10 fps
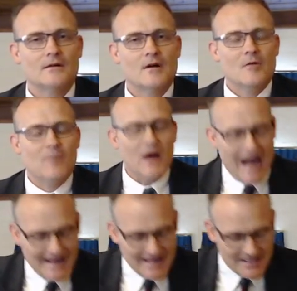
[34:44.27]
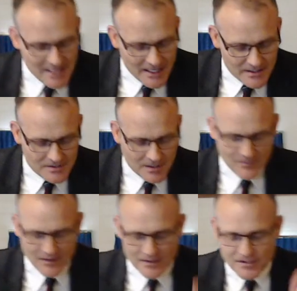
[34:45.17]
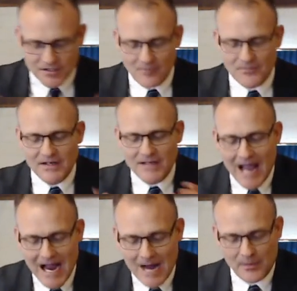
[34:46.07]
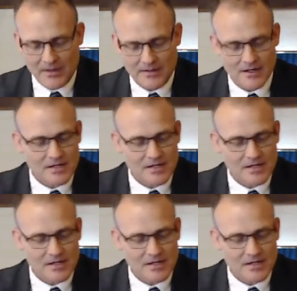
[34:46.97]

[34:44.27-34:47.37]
But I can tell you something something happened,